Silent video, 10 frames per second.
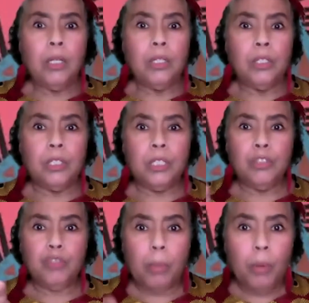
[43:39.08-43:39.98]
See
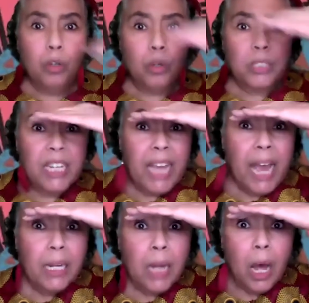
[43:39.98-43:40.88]
Trouble looked
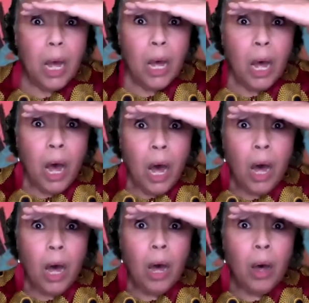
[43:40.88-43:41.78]
again.
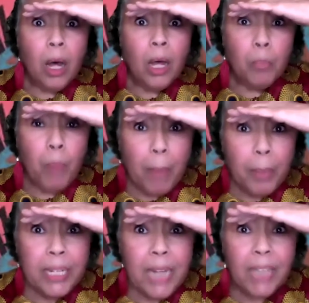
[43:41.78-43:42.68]

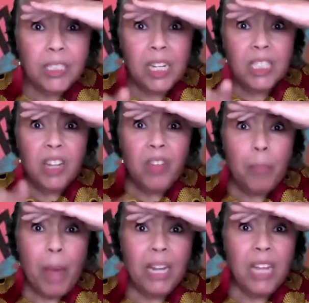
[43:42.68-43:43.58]
Papa Nancy is in the
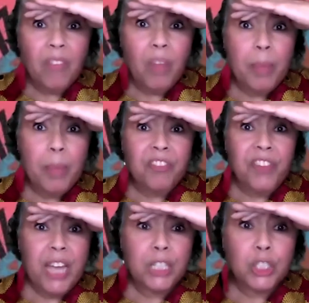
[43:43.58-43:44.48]
belly of the big
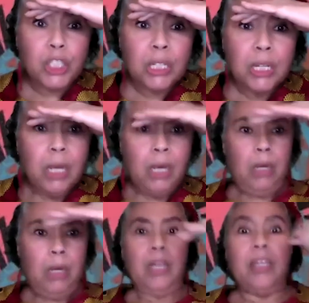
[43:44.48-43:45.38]
fish.
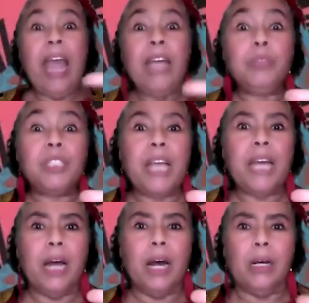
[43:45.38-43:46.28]
Game
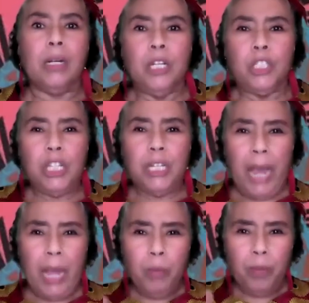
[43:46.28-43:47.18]
Skinner she
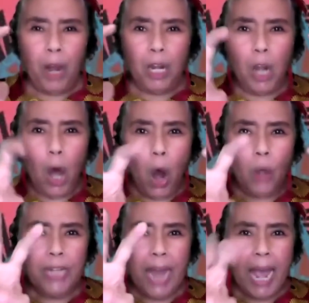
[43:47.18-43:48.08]
came with her
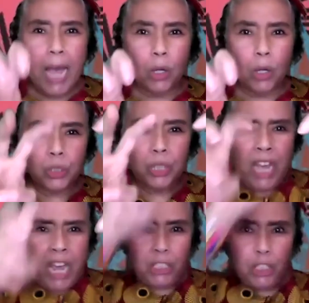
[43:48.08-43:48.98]
long nails
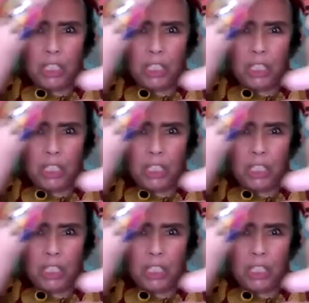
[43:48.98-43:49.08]
and she